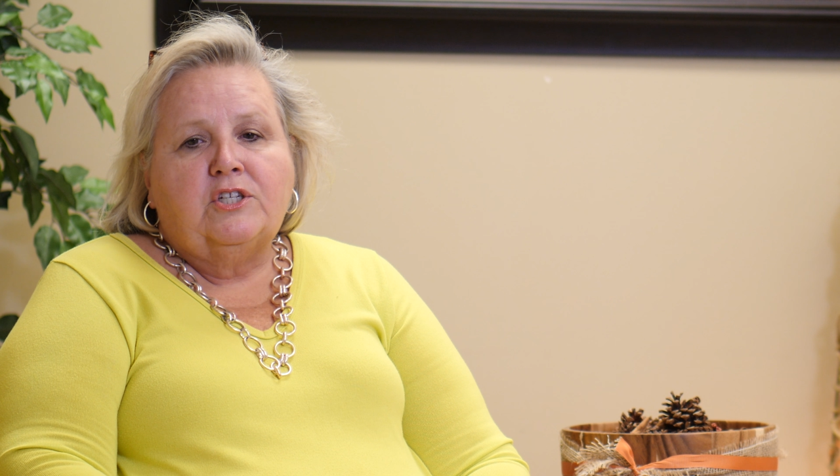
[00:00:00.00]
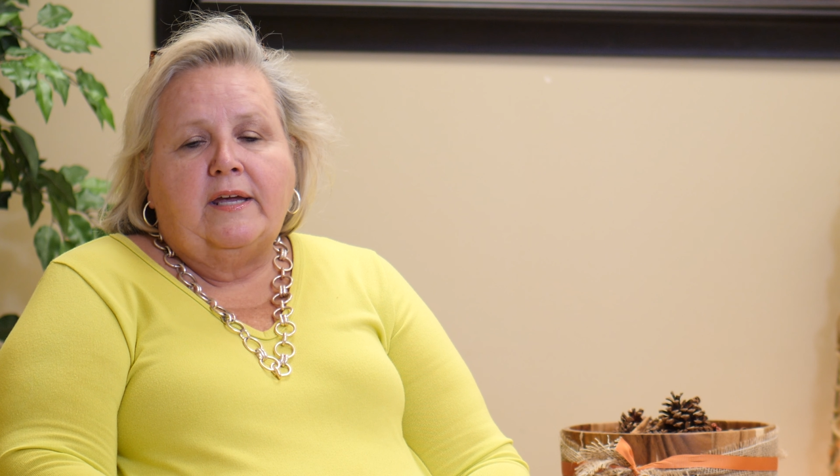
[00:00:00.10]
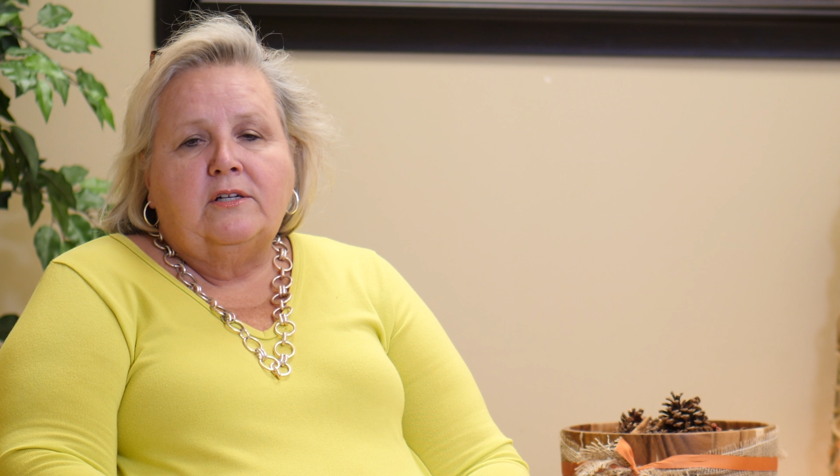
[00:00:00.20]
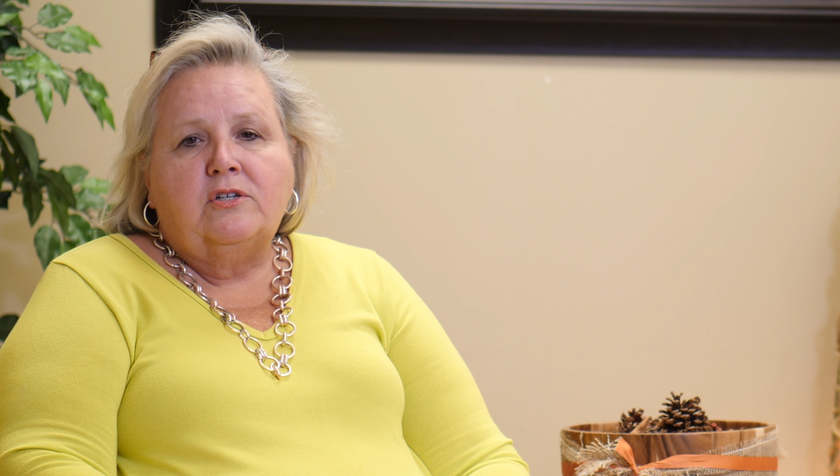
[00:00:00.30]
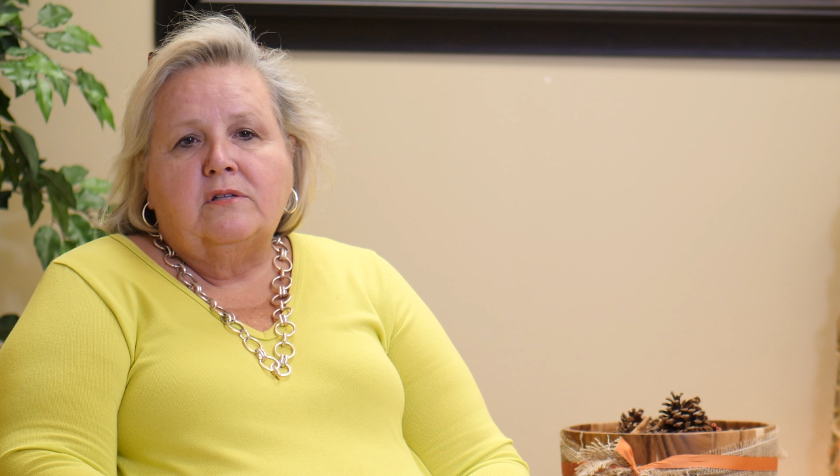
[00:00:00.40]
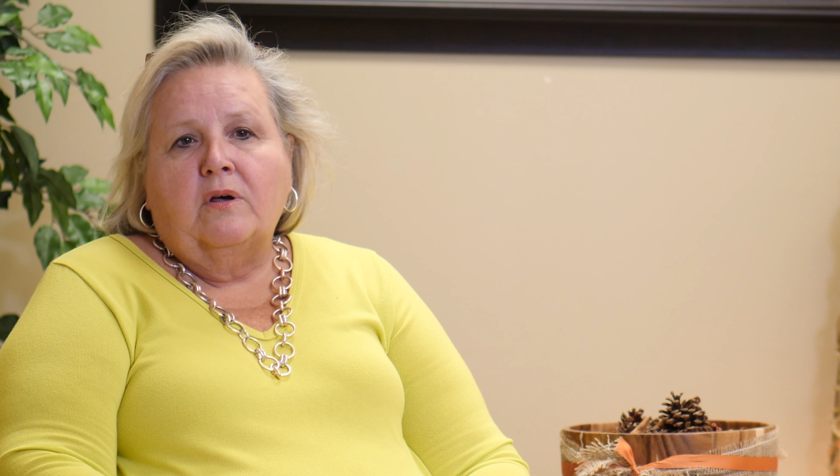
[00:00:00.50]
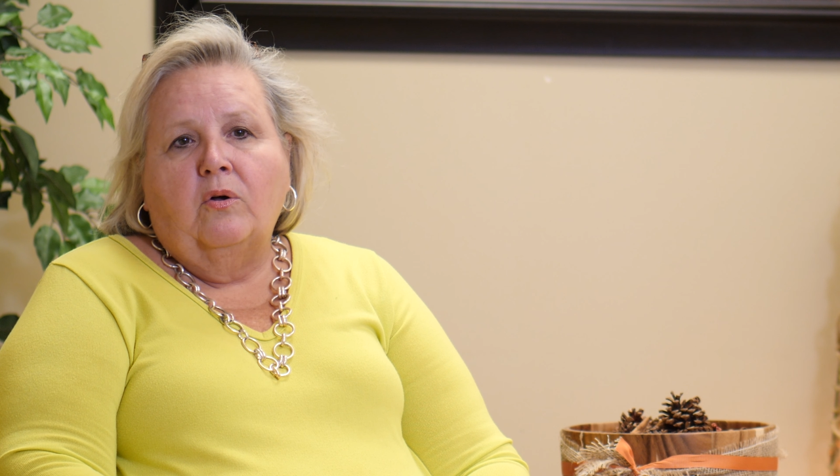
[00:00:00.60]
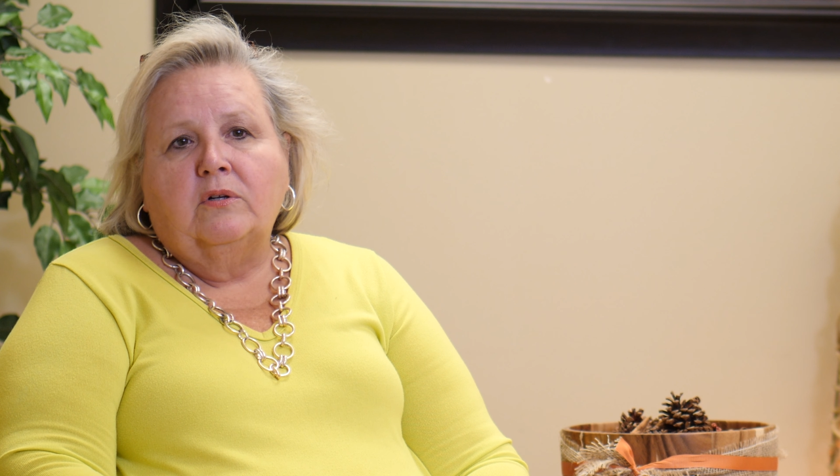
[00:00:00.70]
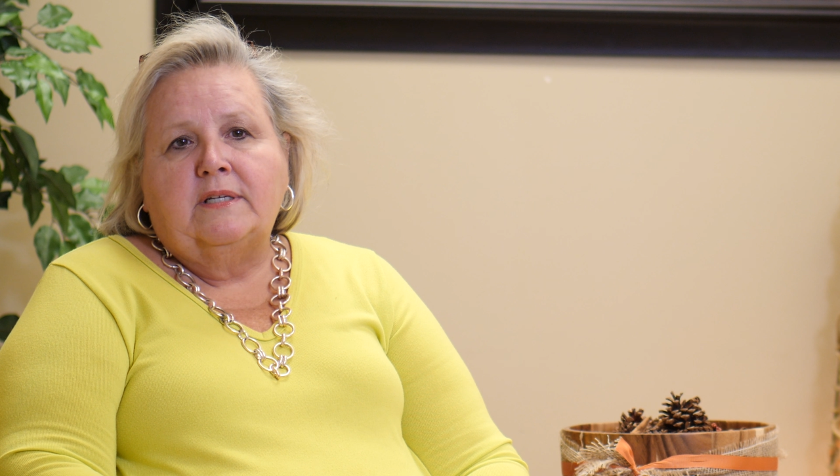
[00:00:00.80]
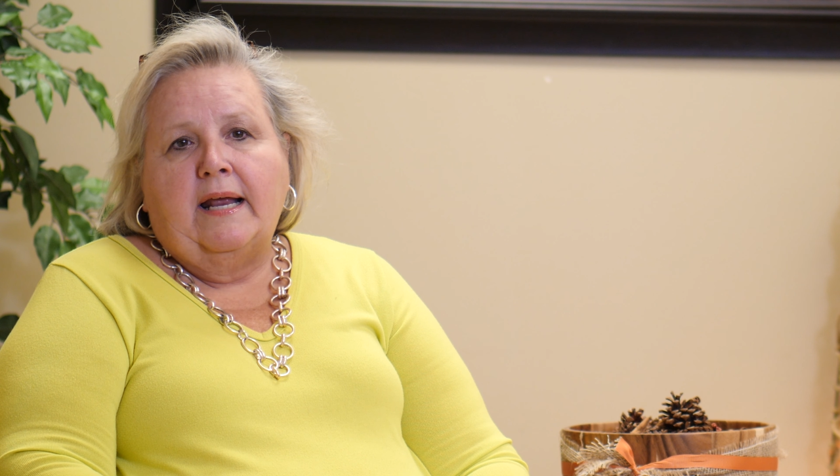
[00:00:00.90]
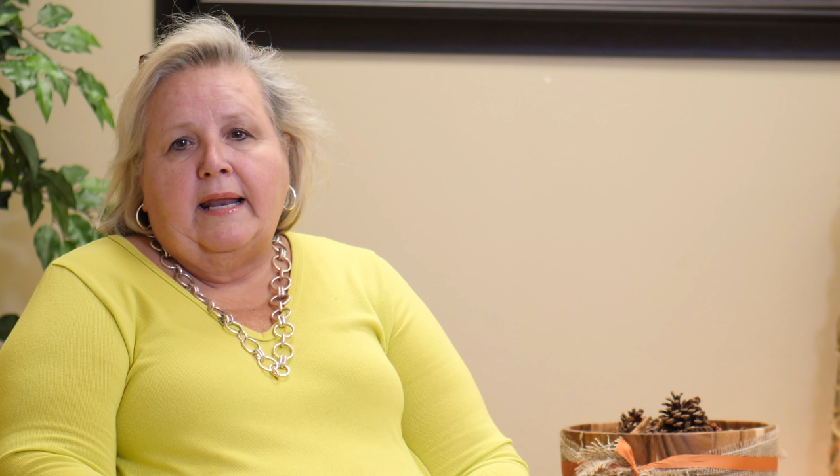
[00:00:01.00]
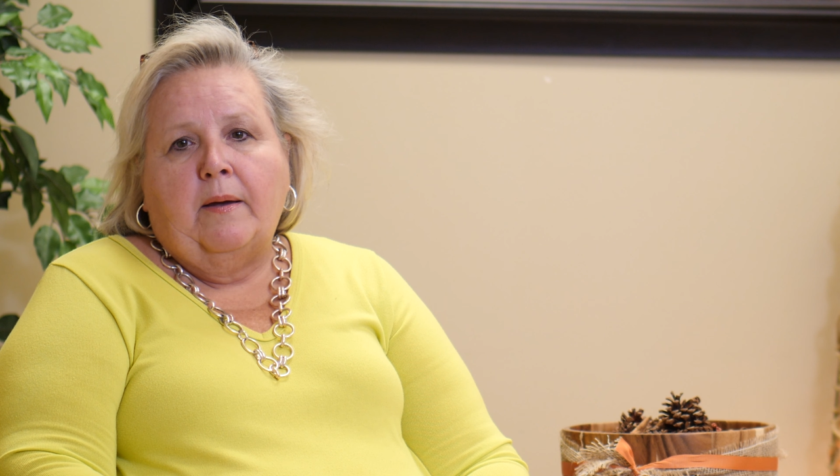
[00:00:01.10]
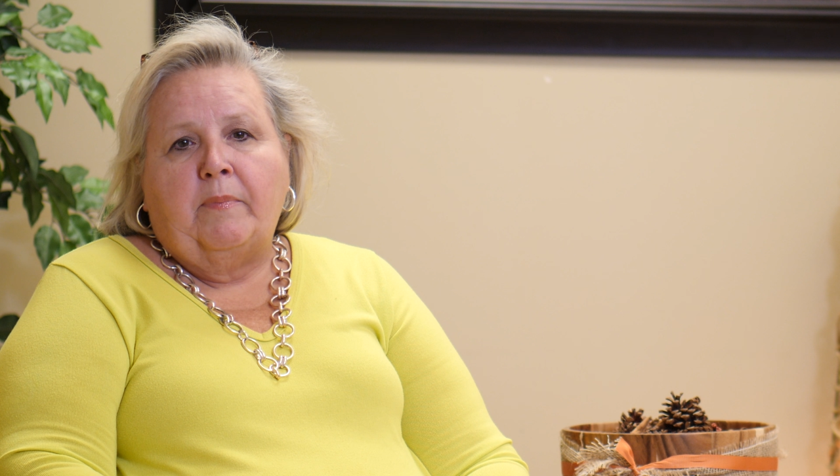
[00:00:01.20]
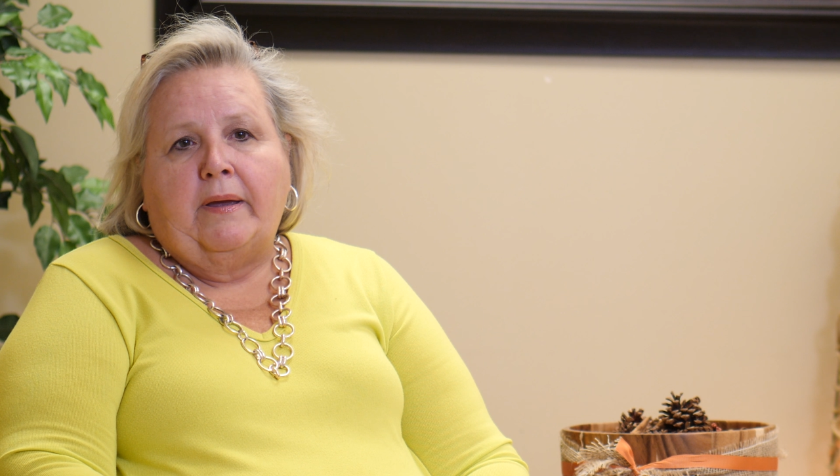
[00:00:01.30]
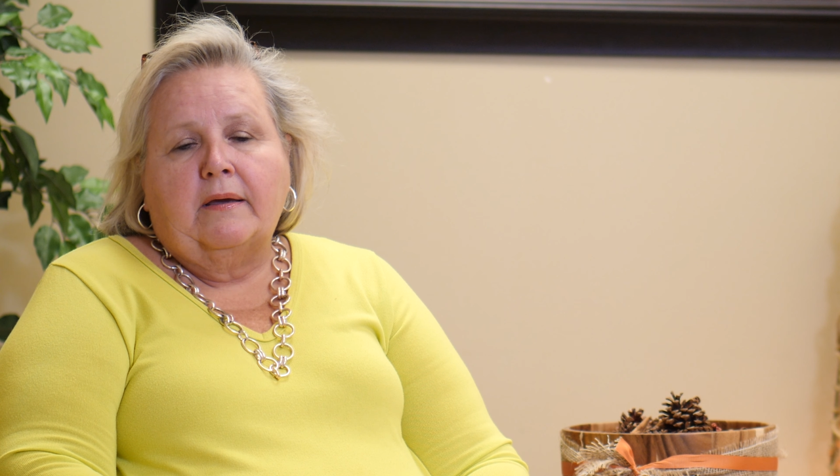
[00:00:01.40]
changes the whole
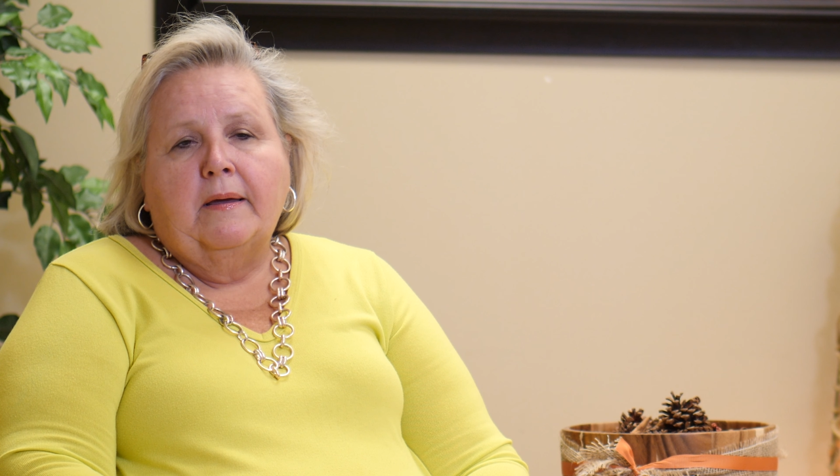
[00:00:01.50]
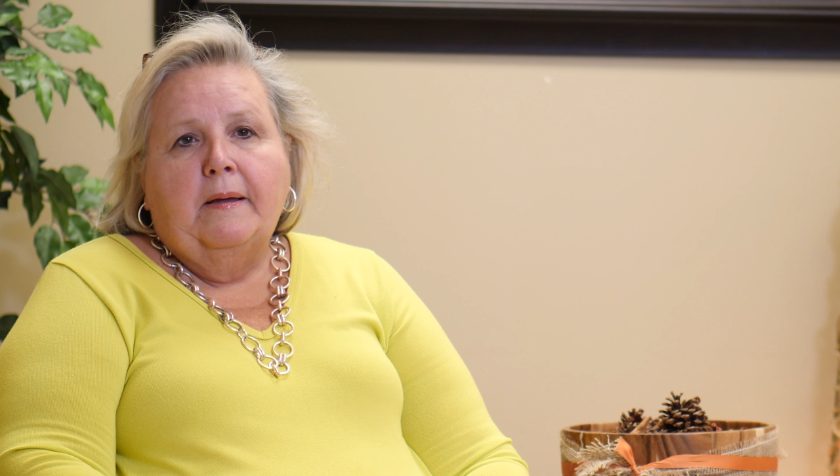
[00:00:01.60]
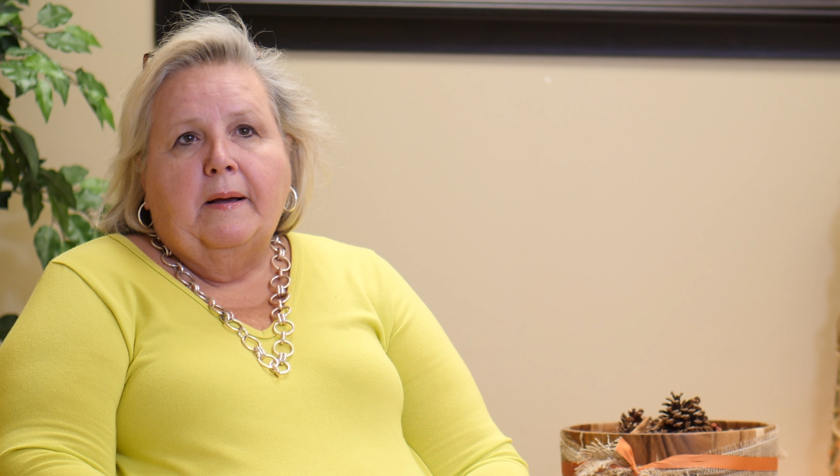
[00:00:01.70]
dynamic,